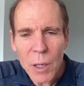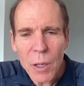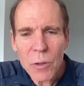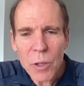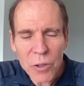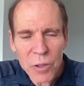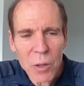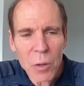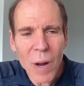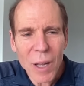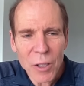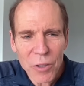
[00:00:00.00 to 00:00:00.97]
to see the
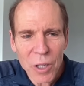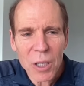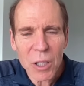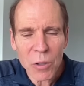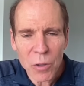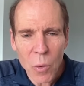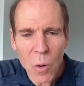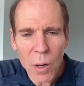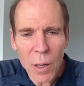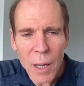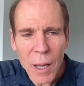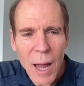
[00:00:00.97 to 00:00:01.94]
rancidity
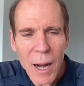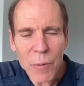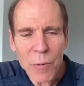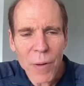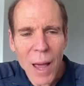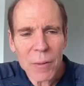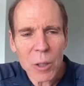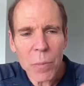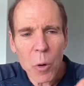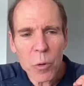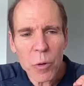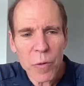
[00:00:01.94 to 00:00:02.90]
score, and I found that
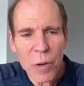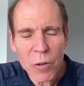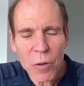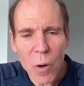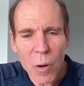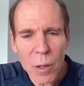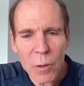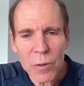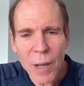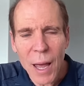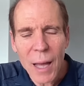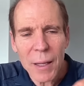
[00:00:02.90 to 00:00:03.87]
both fish oils
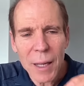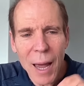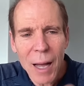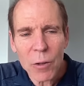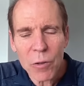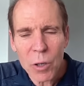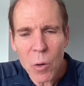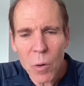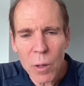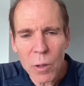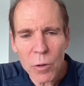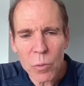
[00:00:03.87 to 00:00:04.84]
and the algae
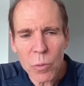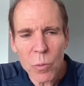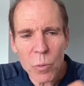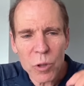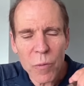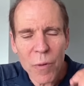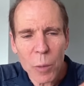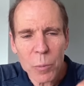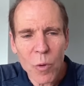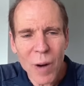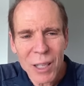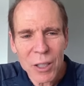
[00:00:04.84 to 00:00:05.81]
oils develop
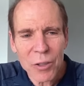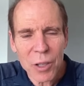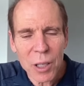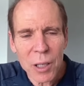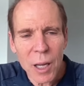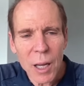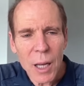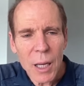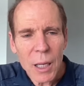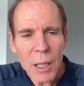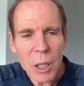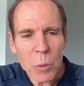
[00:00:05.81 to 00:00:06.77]
rancid
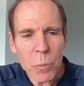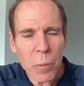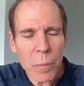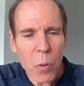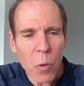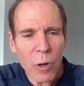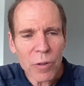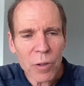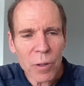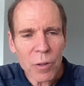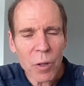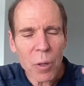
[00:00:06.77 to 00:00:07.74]
in
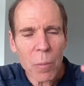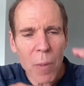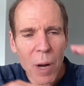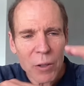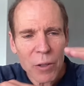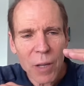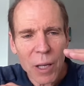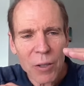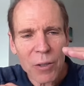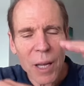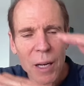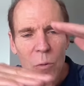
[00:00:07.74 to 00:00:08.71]
proportion to the months they
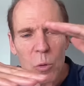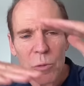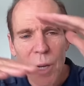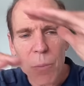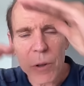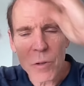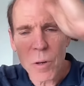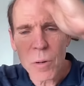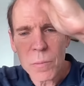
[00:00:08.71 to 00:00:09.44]
stayed at room temperature.